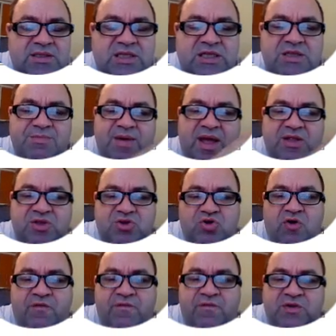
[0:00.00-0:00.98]
the demand
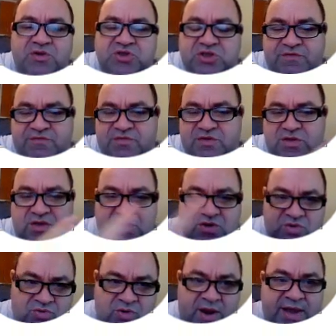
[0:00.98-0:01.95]
curve will shift
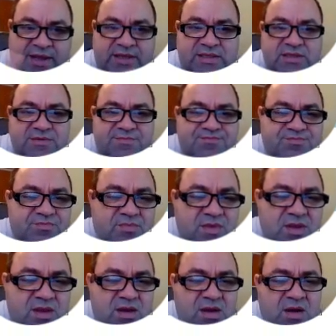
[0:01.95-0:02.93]
right.
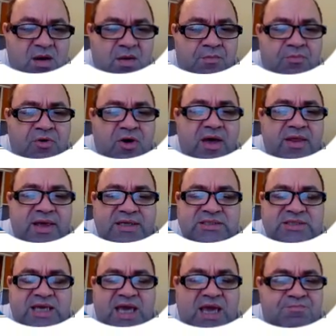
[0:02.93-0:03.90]

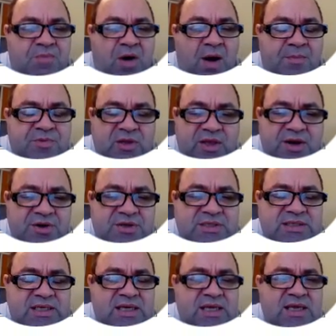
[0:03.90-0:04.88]
Products gain
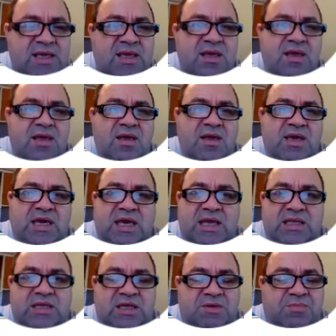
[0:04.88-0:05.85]
popularity
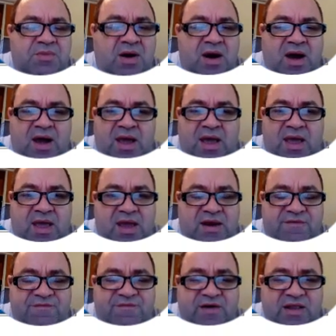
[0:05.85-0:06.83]
either by
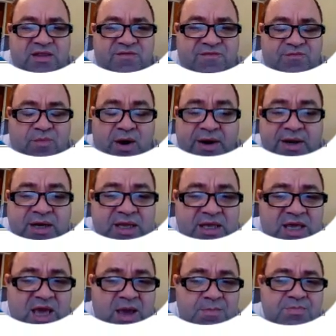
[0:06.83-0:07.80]
an effective marketing
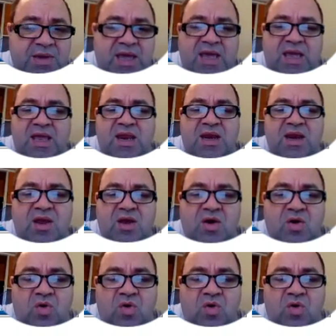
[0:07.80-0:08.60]
campaign